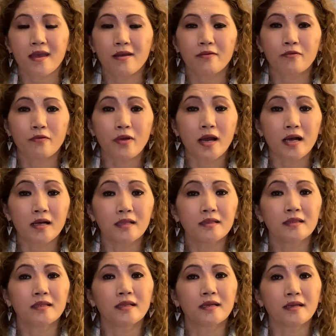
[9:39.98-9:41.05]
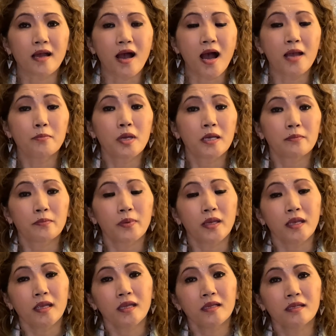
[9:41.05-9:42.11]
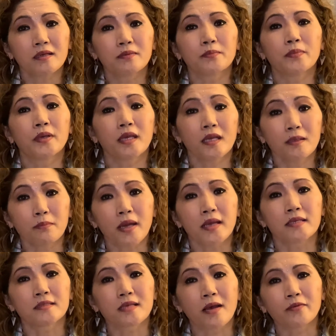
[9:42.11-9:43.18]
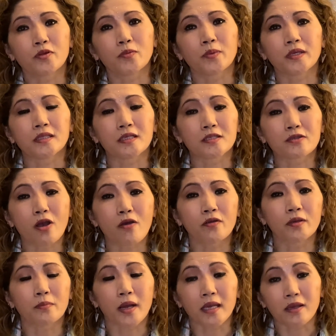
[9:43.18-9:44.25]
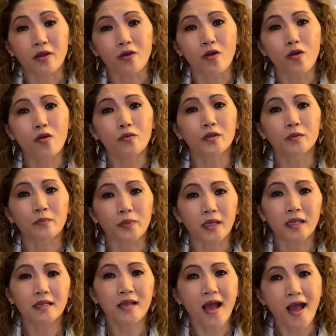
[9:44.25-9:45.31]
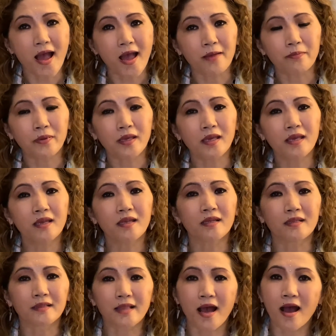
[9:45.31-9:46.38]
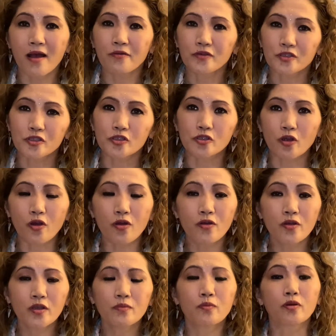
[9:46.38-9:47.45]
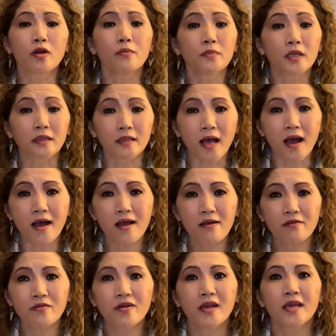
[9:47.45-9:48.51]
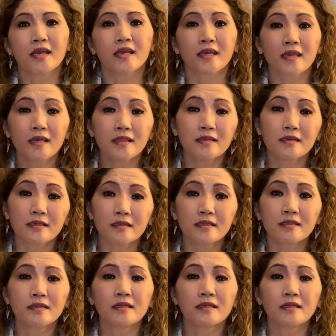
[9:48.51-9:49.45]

Well, I might being myself to be discovering my own being, happy and love and joy from the love. Either